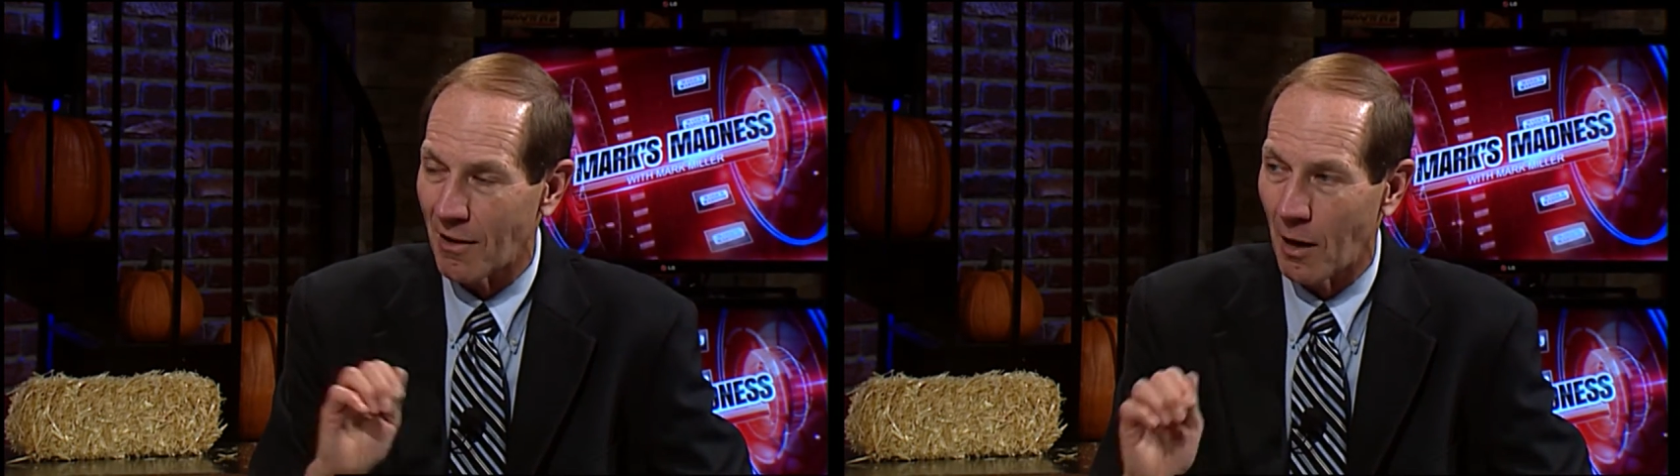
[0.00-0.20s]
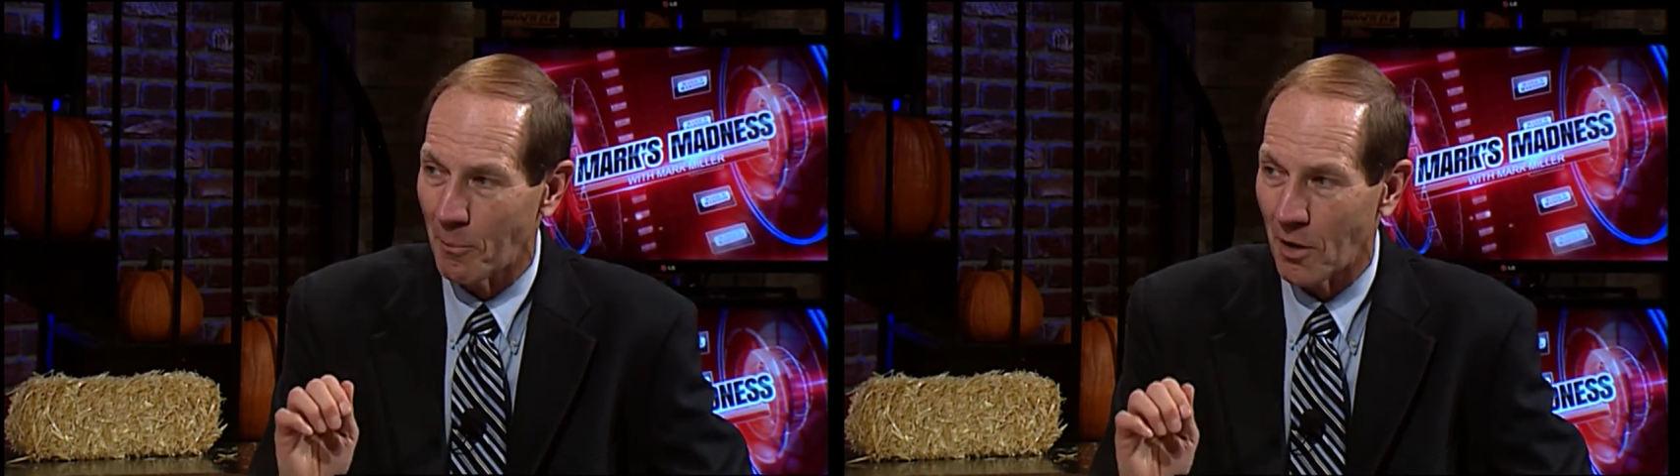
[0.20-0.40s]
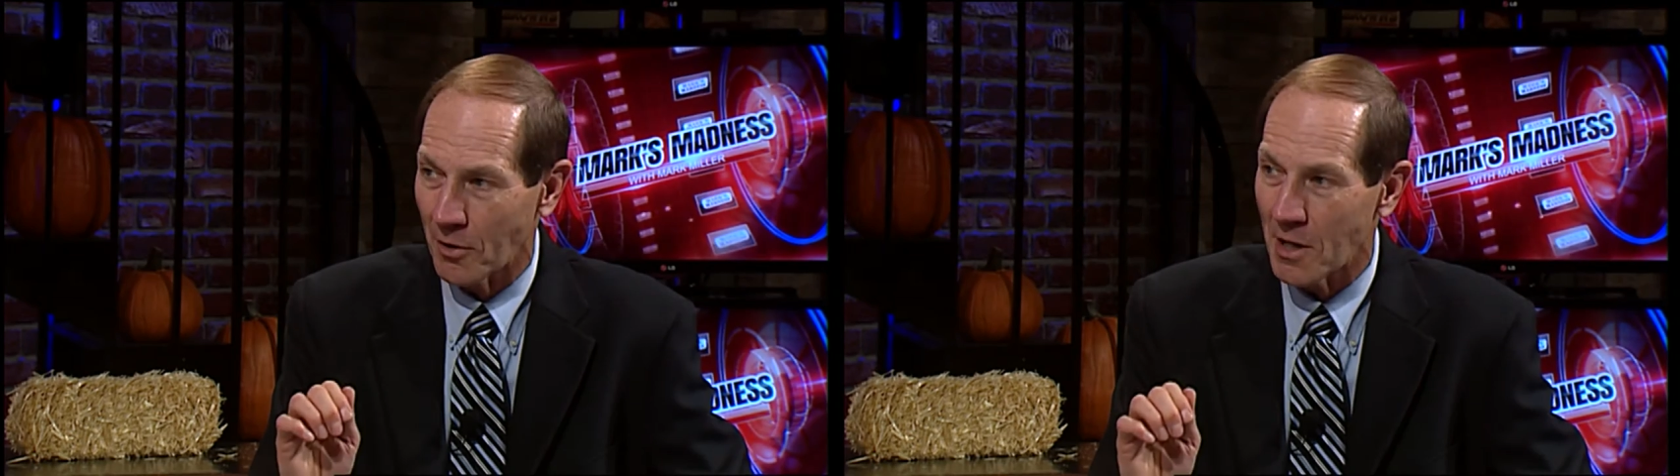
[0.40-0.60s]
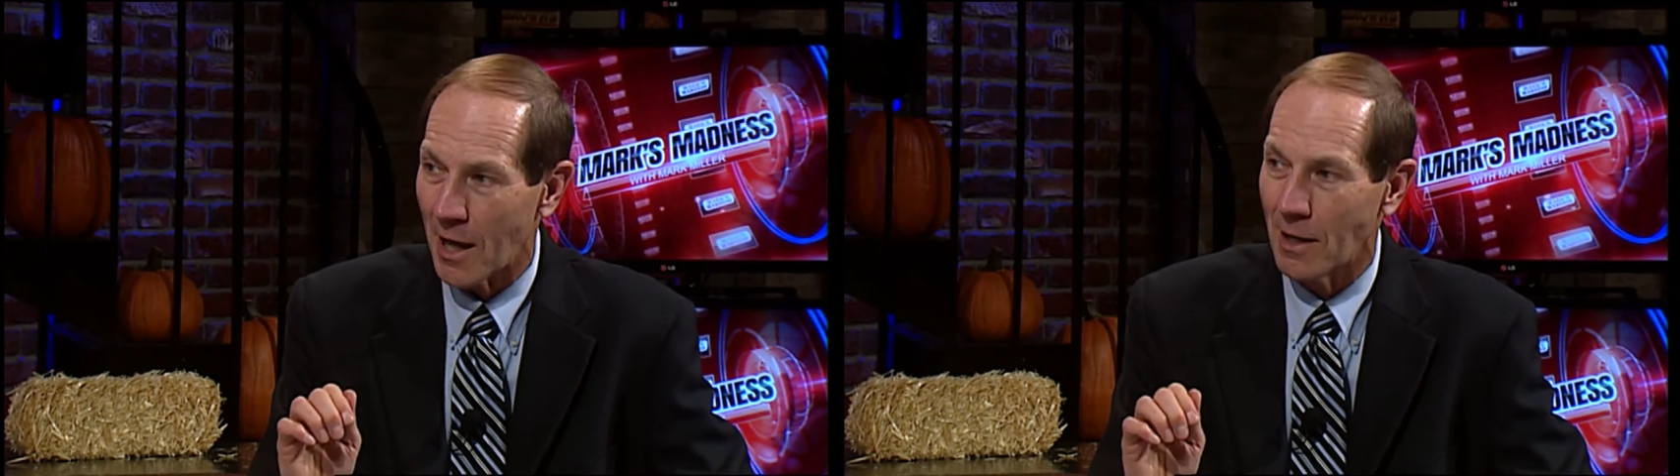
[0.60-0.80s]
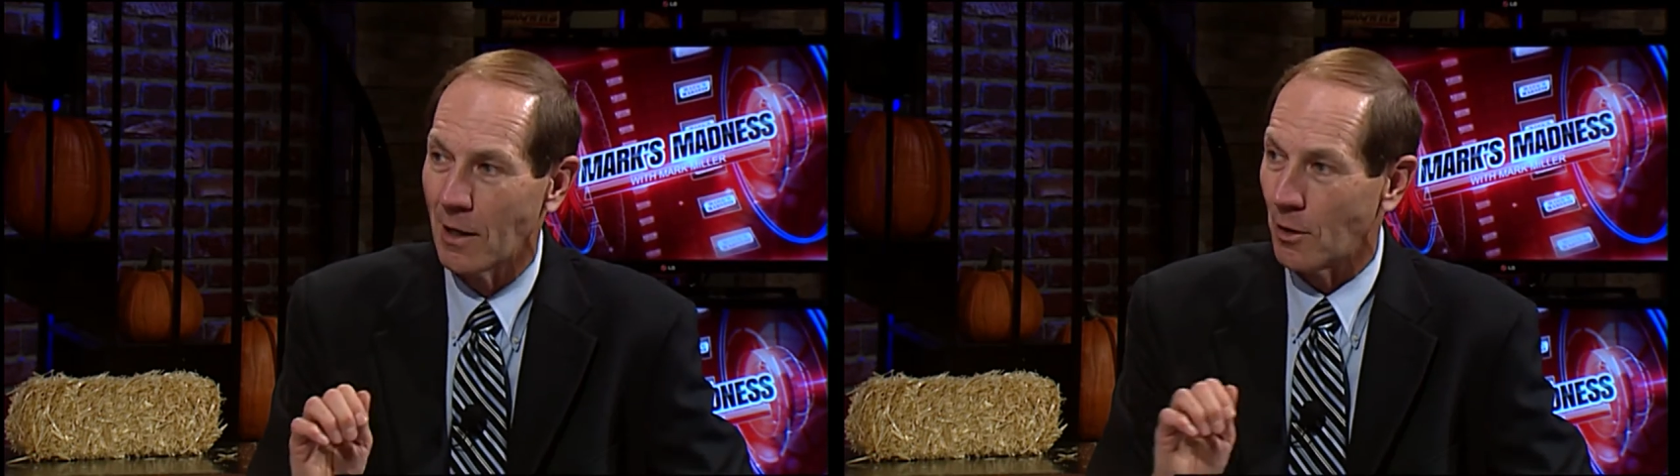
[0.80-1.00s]
up there
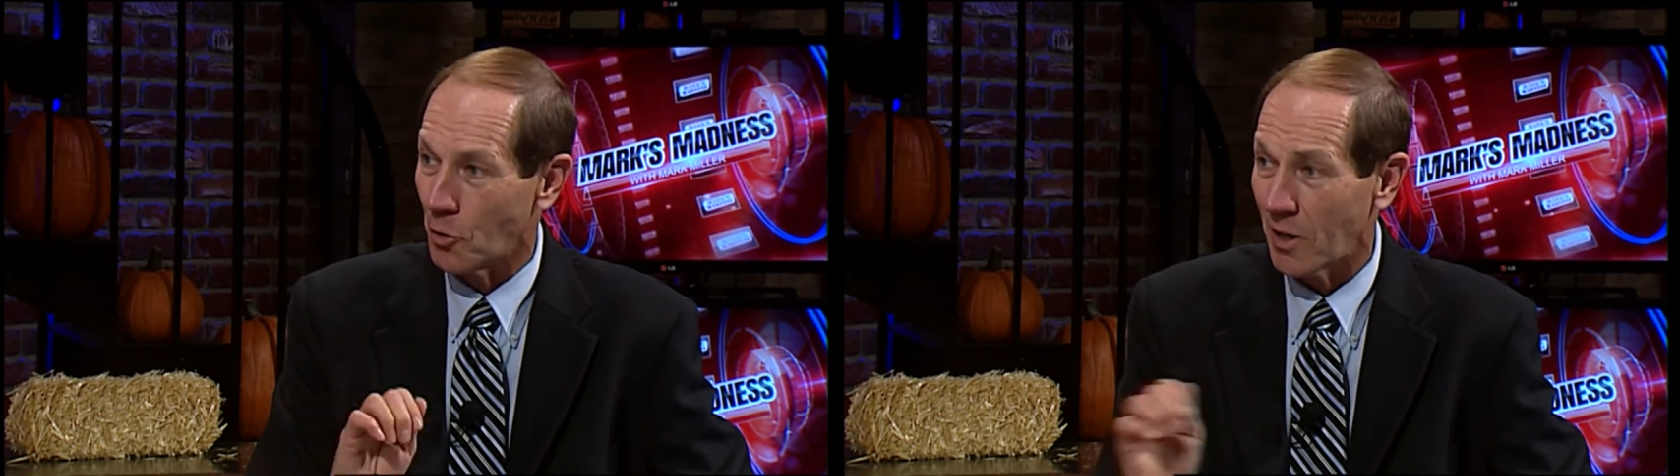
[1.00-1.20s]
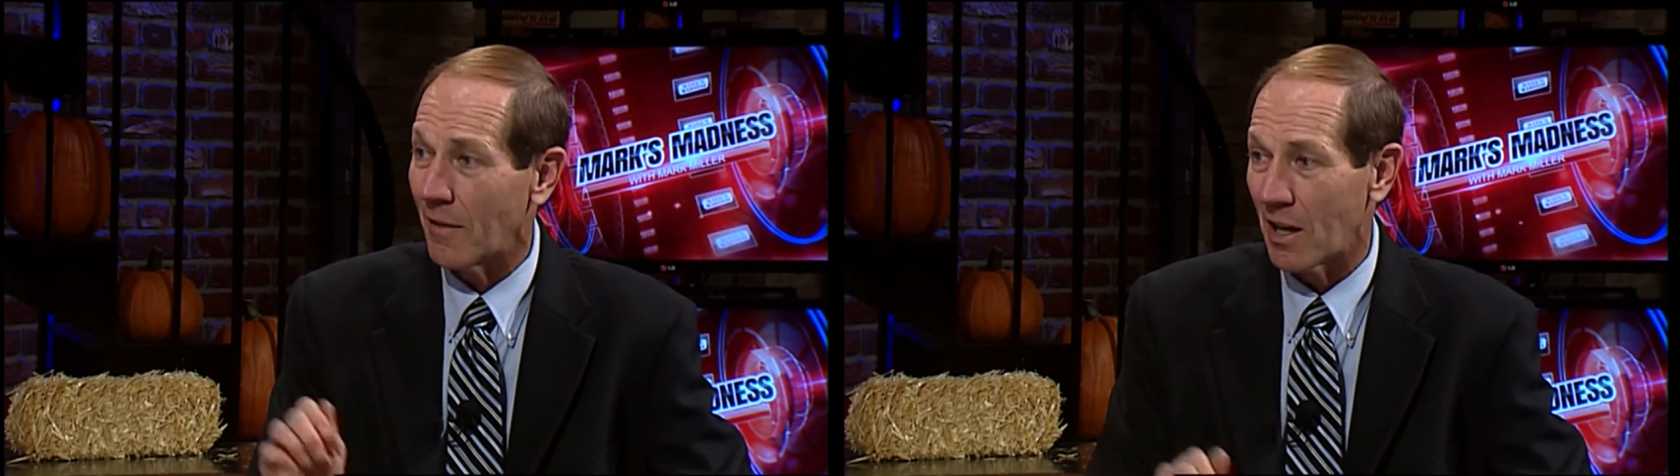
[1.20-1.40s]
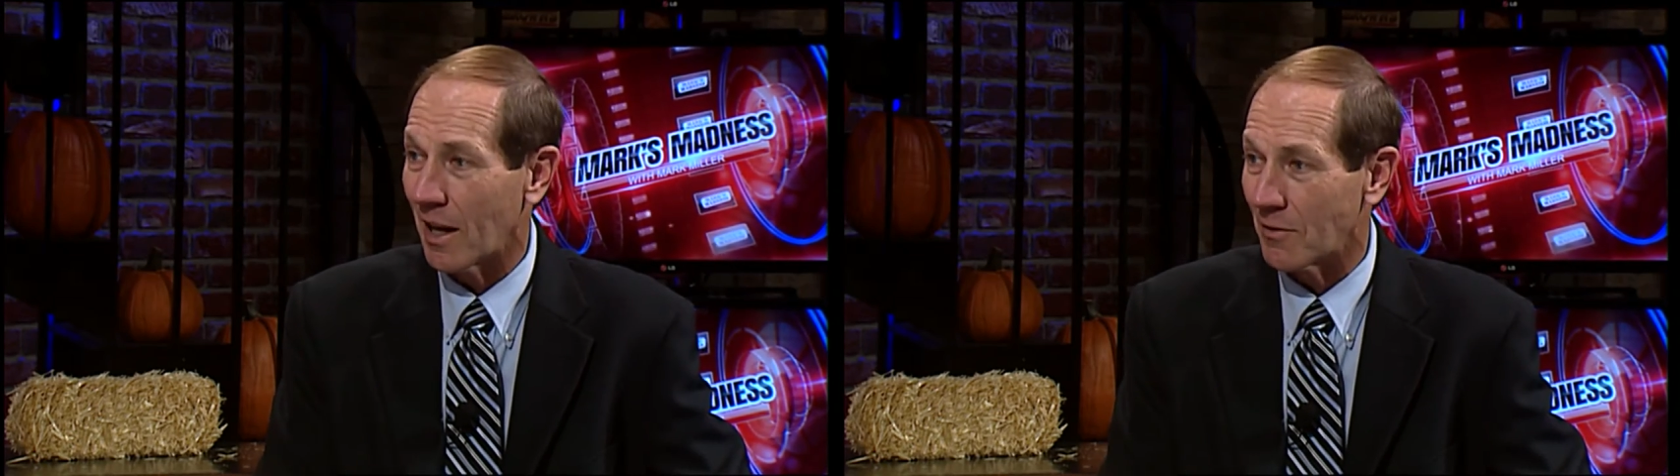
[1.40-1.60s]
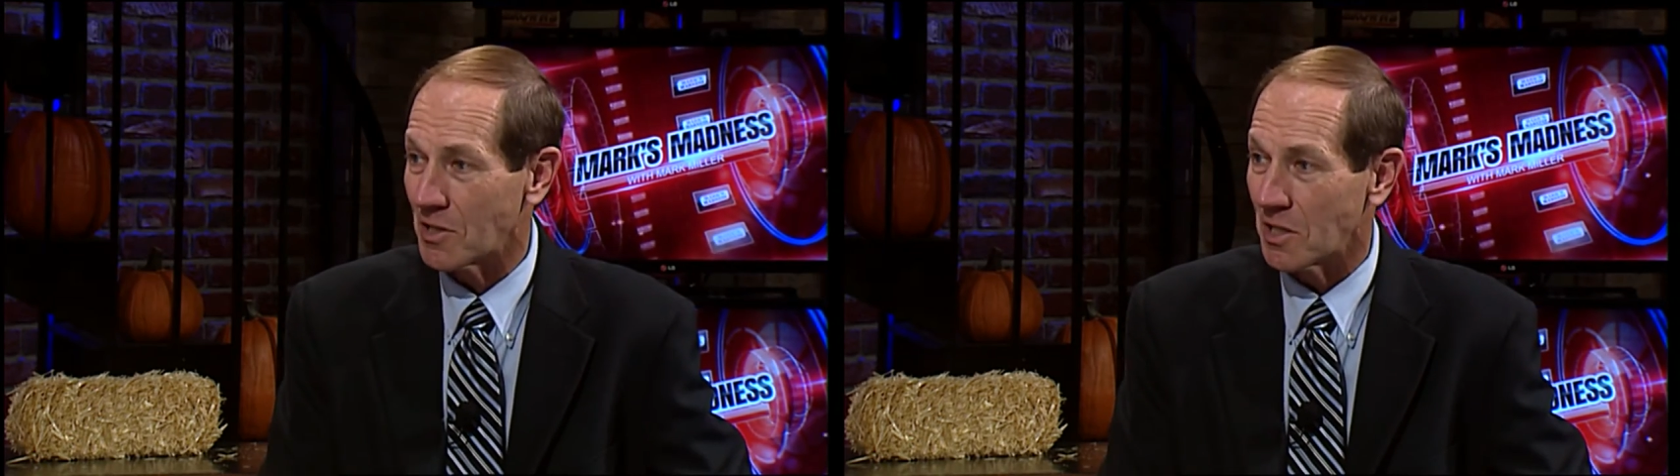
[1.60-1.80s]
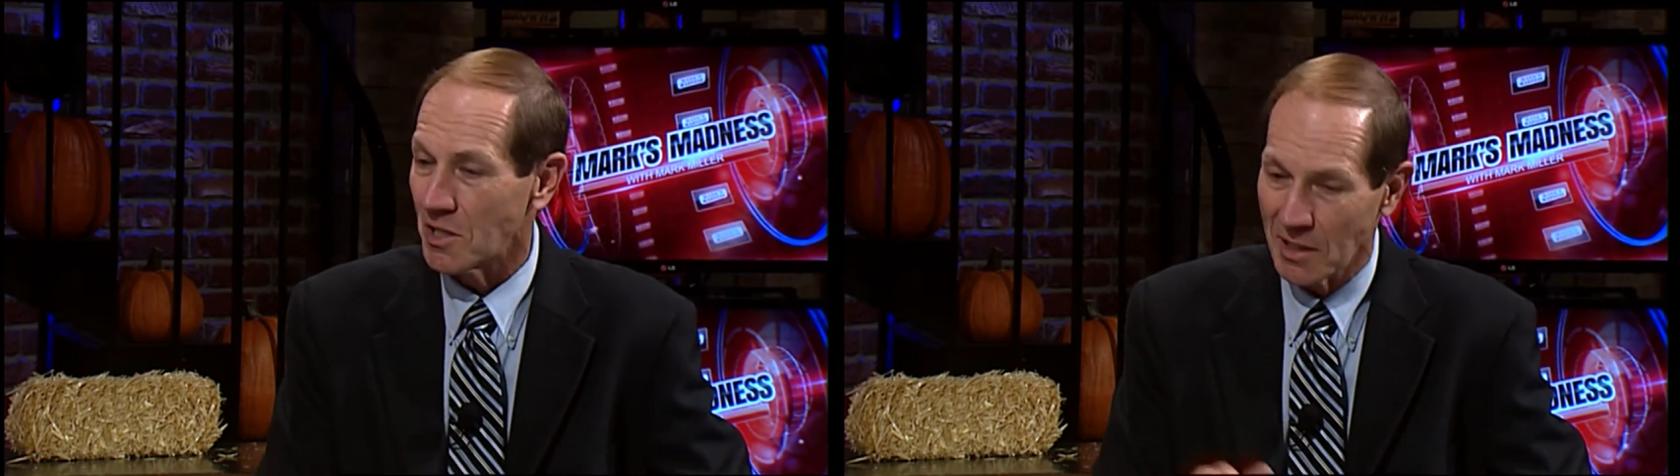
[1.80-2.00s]
yet you're going to have a heck of a
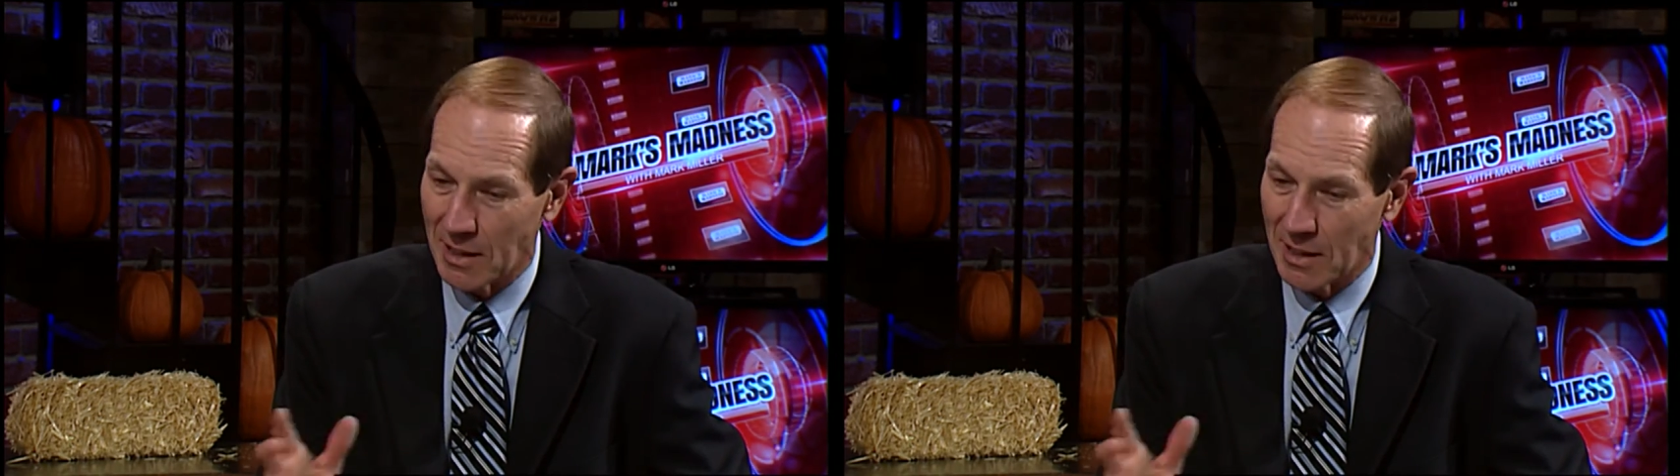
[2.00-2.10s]
season,